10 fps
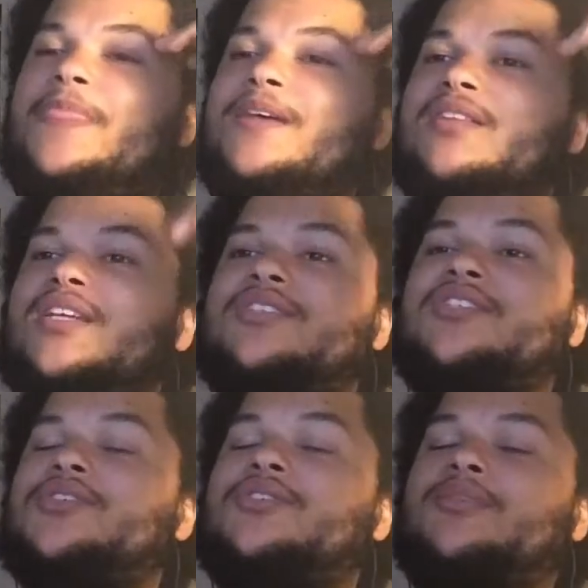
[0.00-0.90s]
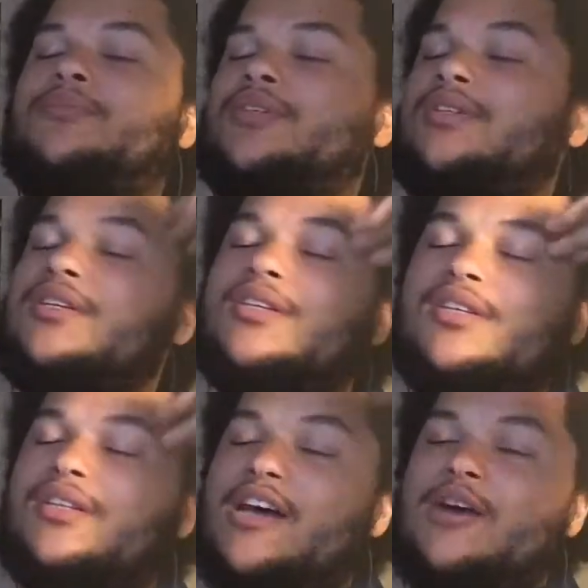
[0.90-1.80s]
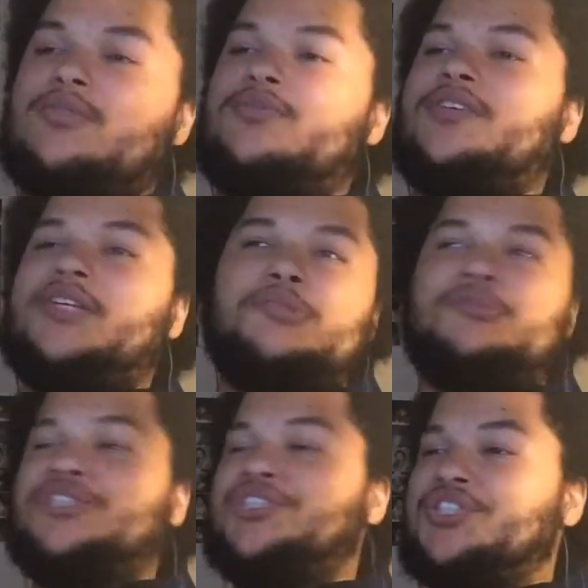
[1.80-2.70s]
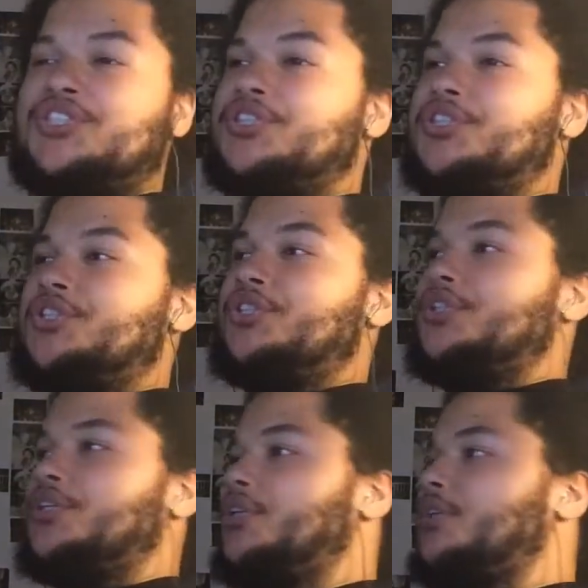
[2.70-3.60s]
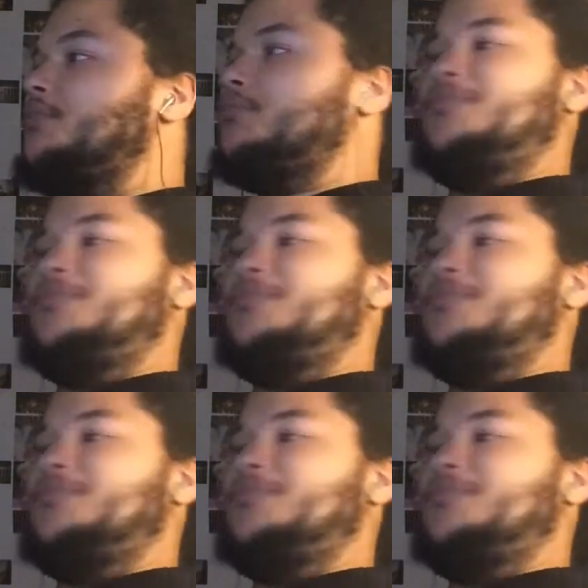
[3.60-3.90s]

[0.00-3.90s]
They censored it, but that was funny. Shit.